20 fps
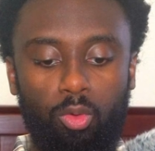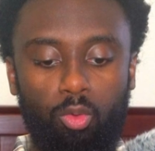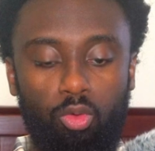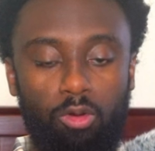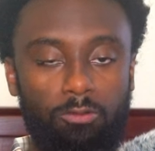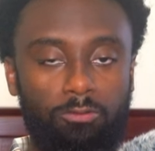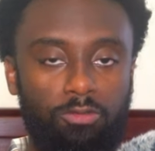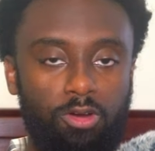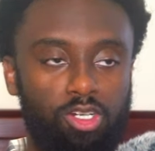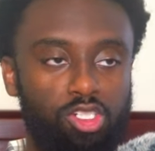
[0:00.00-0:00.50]

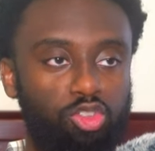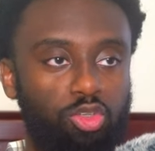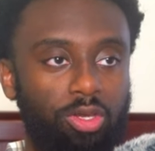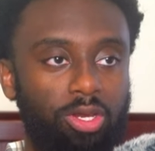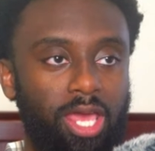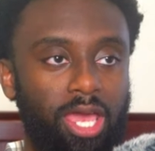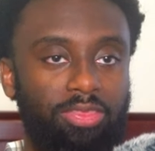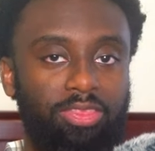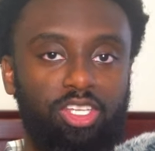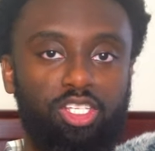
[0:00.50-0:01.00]
We're
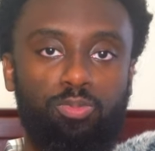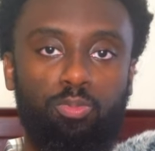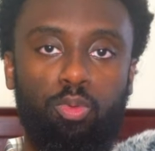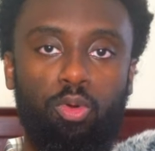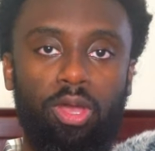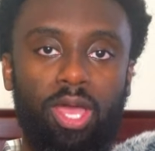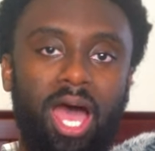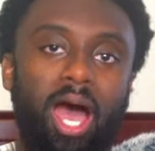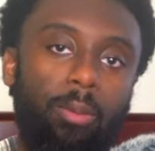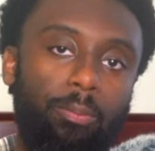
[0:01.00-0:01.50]
frustrated. At this
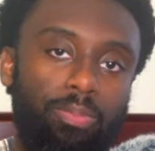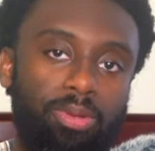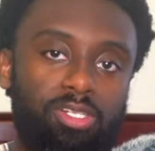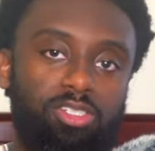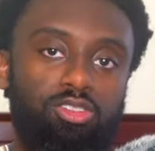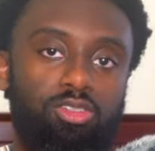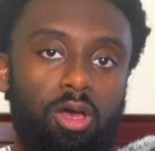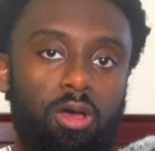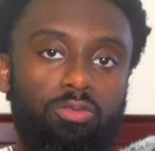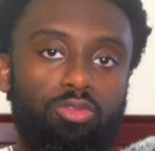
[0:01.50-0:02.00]
point, I'm
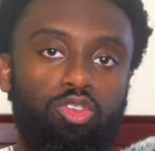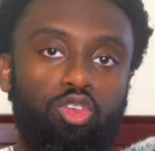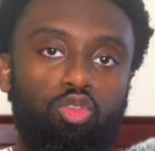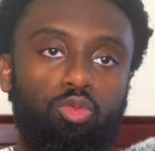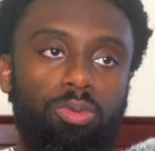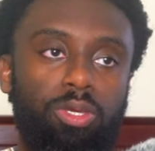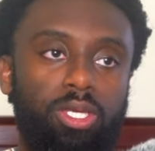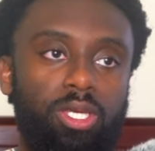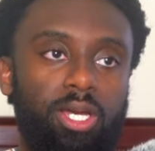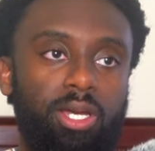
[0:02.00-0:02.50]
pissed off too
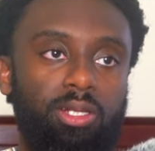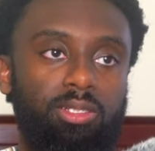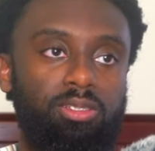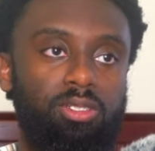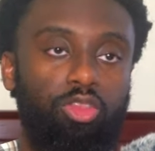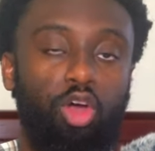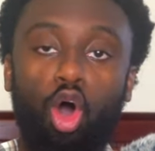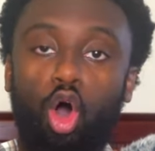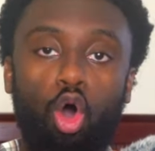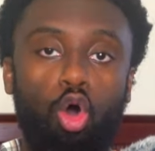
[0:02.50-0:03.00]
because
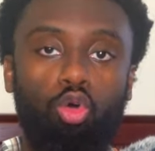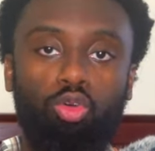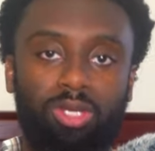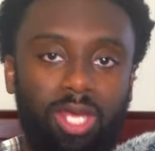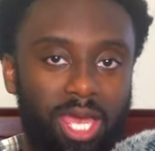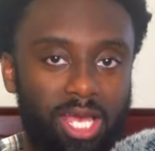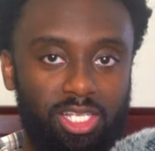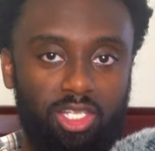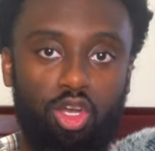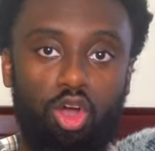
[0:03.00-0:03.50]
the whole
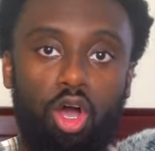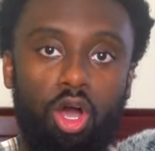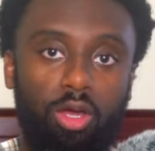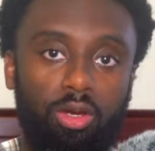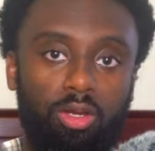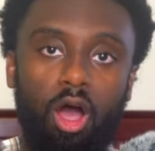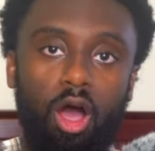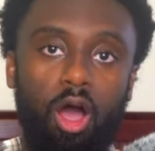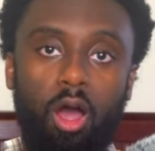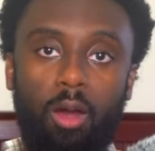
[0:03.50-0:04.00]
day is
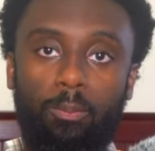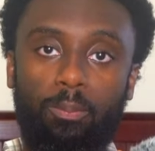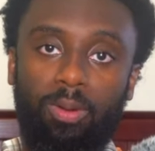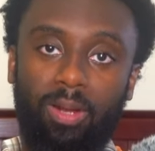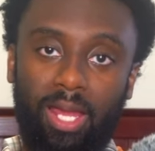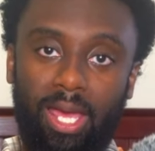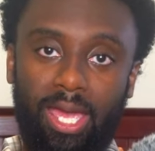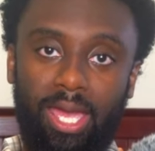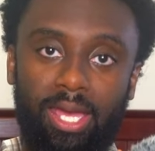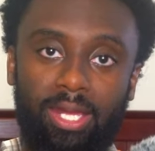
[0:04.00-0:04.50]
gone. Our
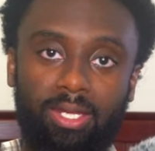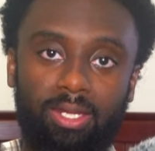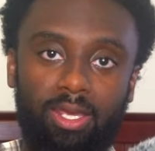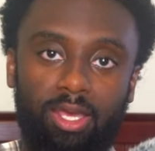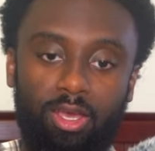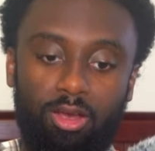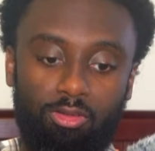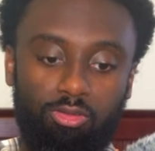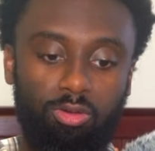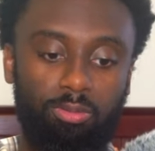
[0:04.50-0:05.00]

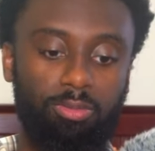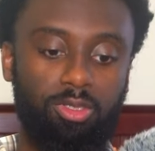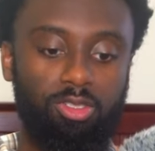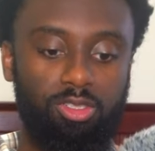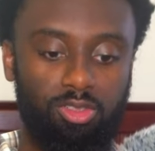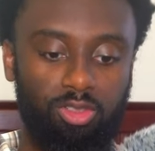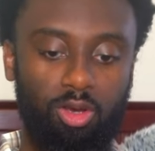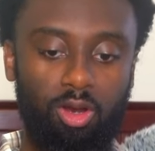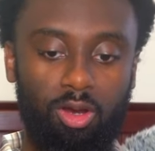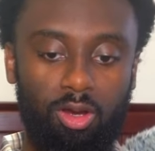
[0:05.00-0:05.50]
plan from the
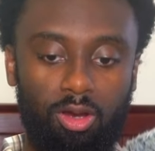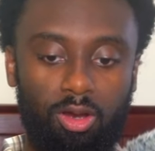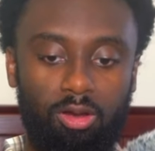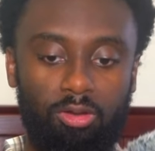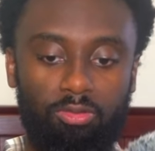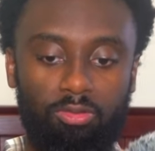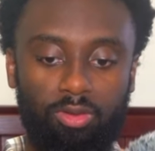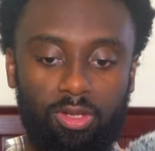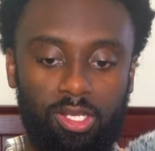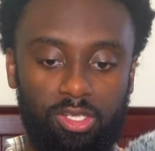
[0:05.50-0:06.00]
start
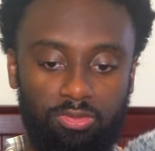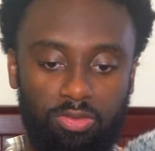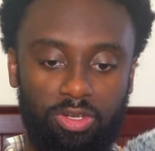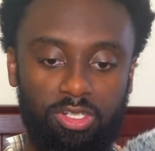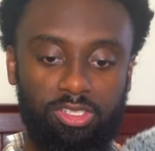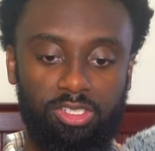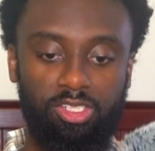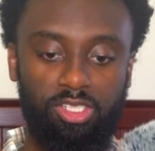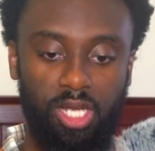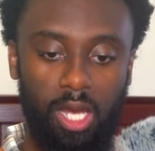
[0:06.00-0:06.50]
of let's
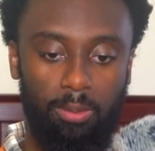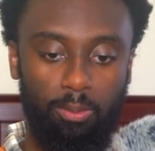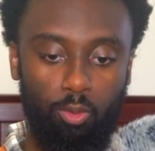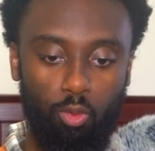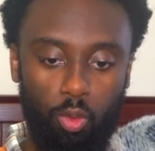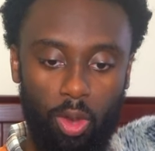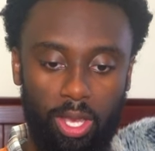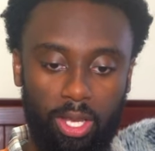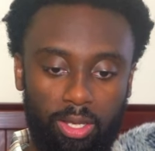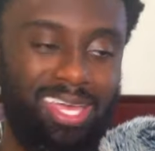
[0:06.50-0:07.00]
finish the job
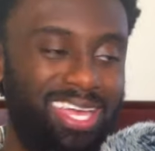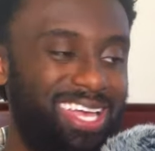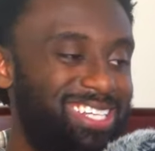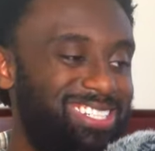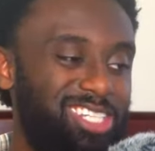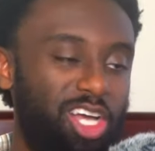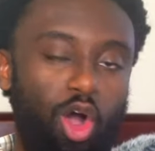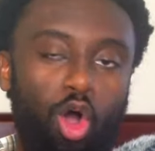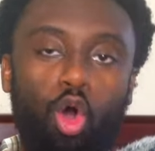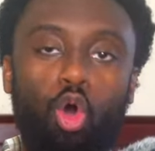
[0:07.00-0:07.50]
quick
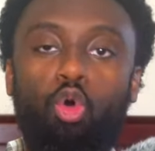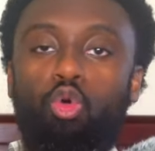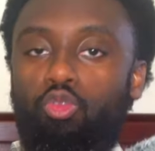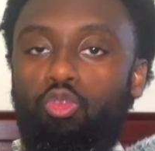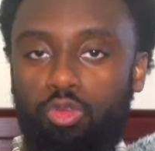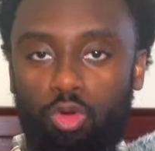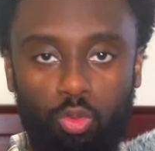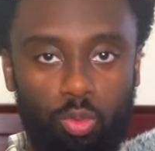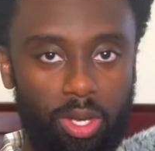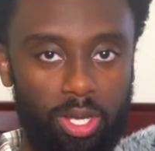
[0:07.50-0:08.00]
is
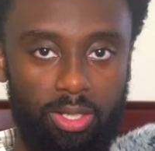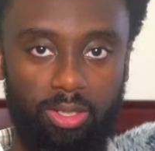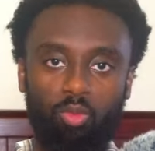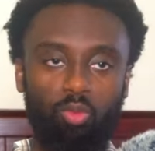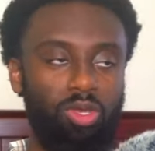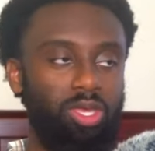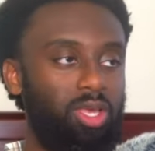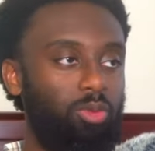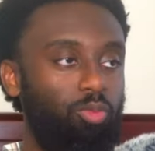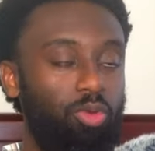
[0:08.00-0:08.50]
over with.
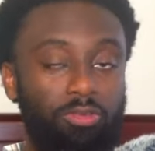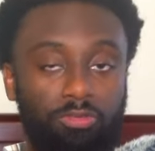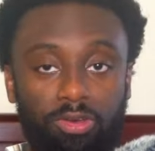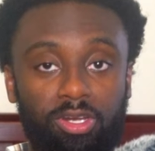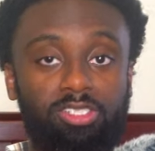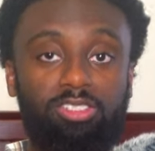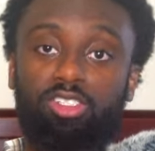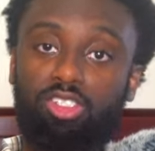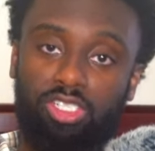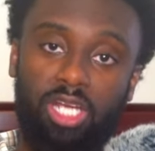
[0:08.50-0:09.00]
We
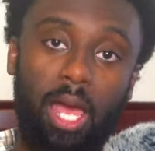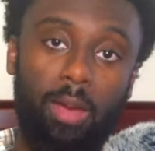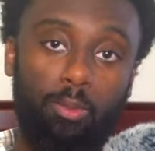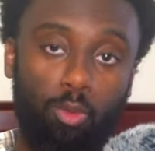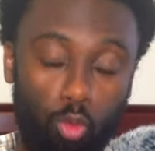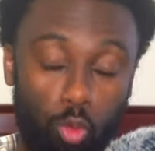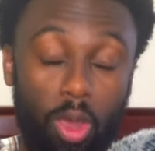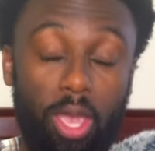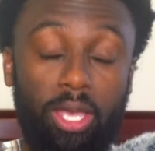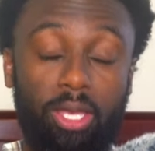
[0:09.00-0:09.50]
finished the job
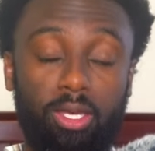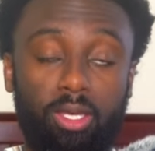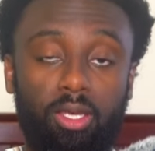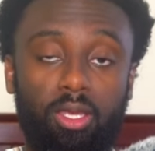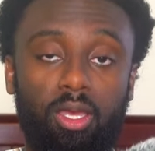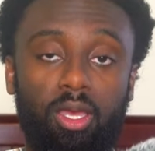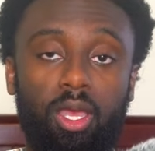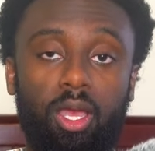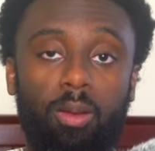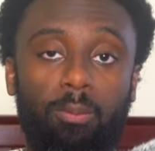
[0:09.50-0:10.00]
quick,
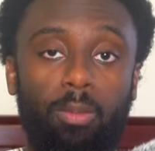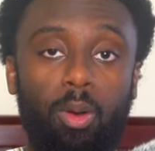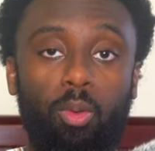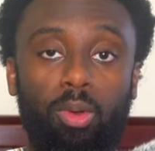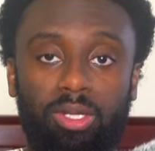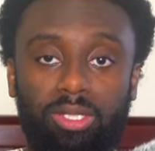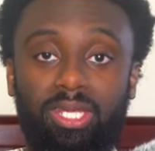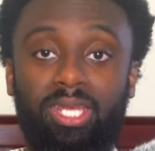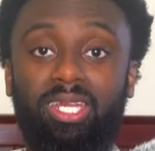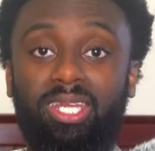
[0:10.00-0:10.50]
but
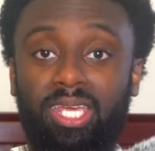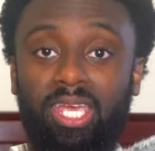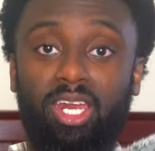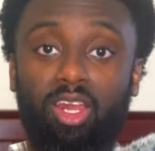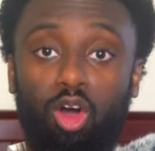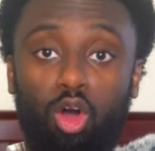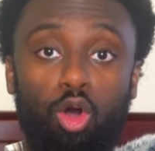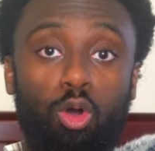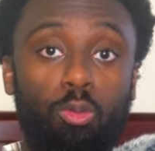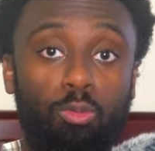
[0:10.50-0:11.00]
we didn't get
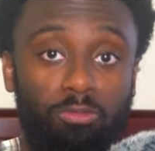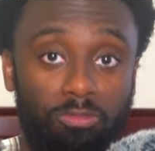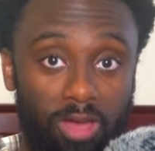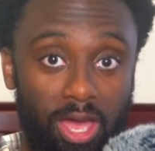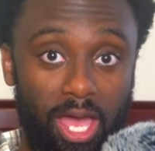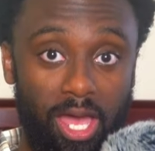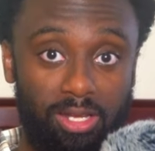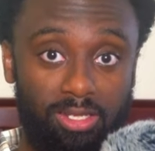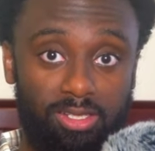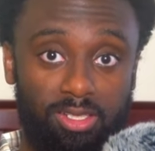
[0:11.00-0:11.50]
home
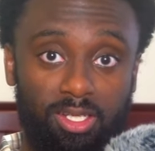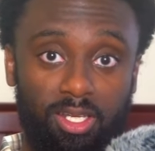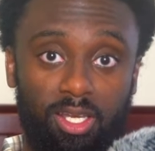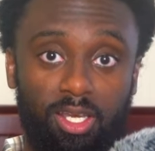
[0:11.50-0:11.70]
fast.